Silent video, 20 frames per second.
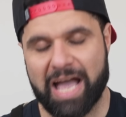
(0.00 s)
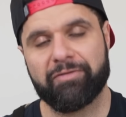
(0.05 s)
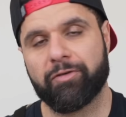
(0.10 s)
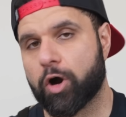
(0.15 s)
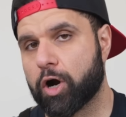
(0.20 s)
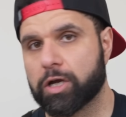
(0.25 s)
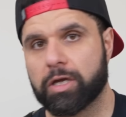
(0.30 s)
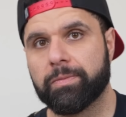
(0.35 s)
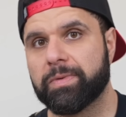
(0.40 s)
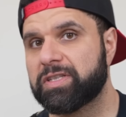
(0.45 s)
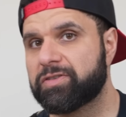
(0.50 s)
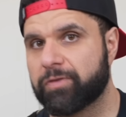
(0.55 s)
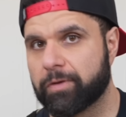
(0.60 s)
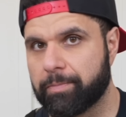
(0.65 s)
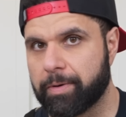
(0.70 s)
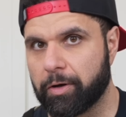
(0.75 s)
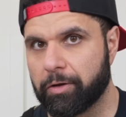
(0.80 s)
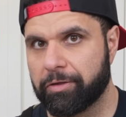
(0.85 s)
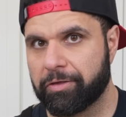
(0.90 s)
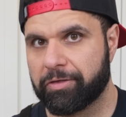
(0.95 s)
I have arguments for
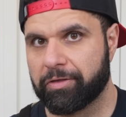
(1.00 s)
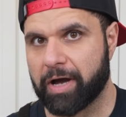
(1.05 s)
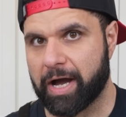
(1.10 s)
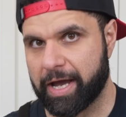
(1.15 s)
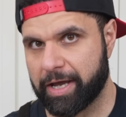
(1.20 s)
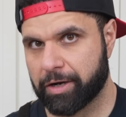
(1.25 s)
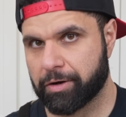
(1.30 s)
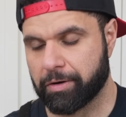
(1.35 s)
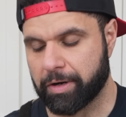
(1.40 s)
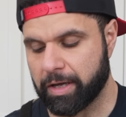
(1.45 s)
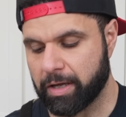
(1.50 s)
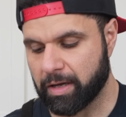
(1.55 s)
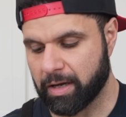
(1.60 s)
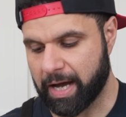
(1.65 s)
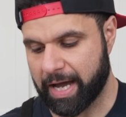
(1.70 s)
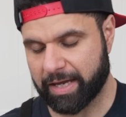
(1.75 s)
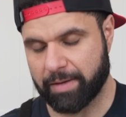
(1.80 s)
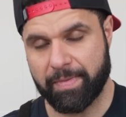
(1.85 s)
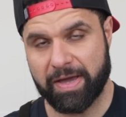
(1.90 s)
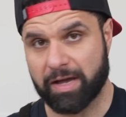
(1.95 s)
both, I agree.
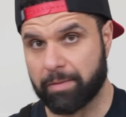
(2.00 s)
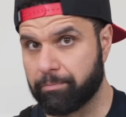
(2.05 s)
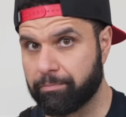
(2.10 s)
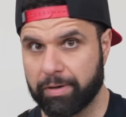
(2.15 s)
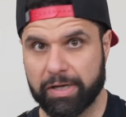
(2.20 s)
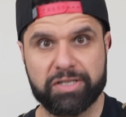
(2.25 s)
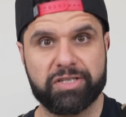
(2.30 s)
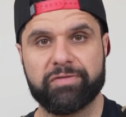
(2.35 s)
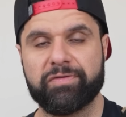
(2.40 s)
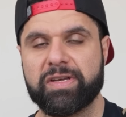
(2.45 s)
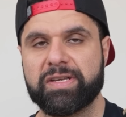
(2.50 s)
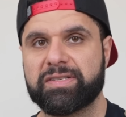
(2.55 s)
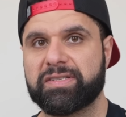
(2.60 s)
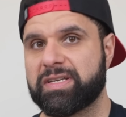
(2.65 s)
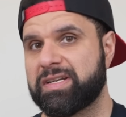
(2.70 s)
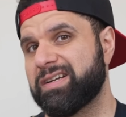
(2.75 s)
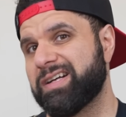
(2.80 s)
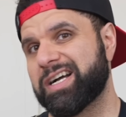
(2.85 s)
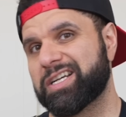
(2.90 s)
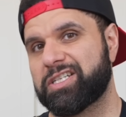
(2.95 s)
I can make a bunch of this
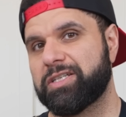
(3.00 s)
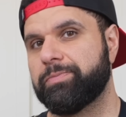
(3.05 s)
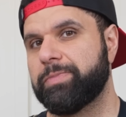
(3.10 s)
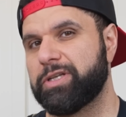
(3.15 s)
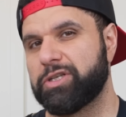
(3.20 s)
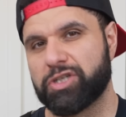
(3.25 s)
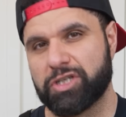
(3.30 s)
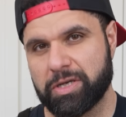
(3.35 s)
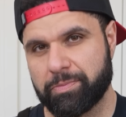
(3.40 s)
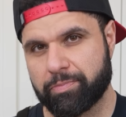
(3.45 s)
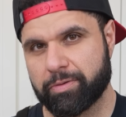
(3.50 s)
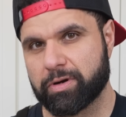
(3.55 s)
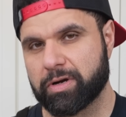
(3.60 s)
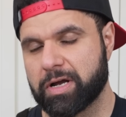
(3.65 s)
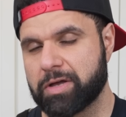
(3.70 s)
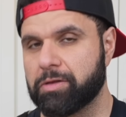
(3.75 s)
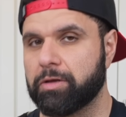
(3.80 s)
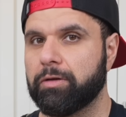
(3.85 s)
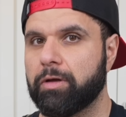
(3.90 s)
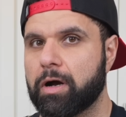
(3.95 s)
and it'll actually be cheaper
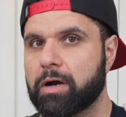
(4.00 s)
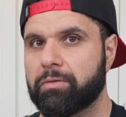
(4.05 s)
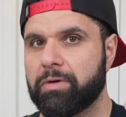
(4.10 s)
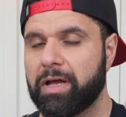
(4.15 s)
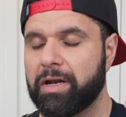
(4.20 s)
in the long